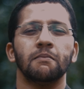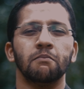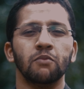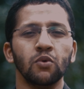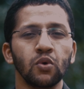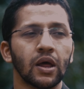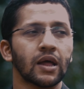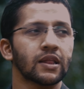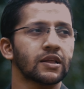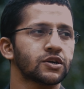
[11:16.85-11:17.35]

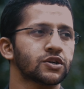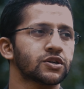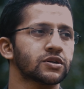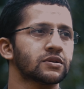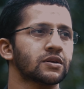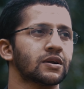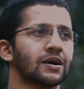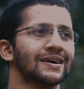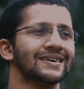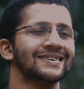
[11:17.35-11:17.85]
Mula
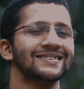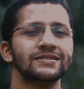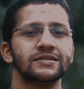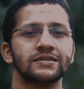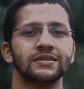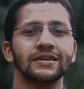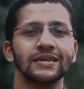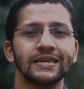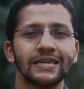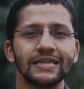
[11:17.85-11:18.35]
Nakshatra is
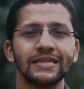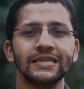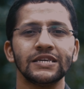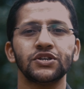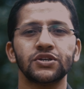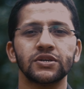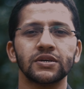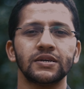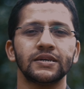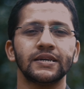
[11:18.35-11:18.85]
the
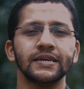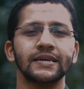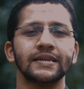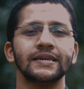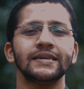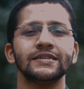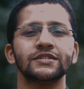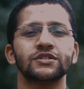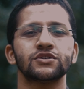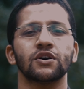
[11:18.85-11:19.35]
initial
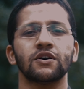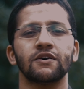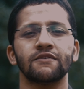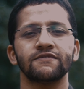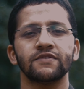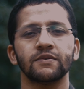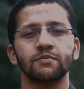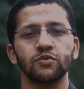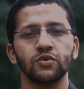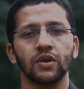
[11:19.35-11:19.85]
degrees
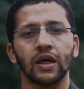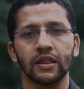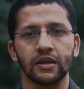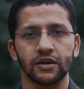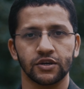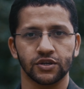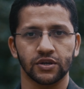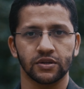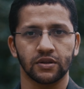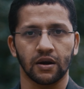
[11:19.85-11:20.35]
of the Mula
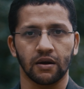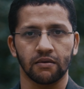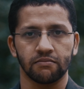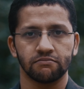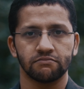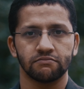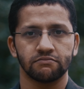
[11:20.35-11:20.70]
Nakshatra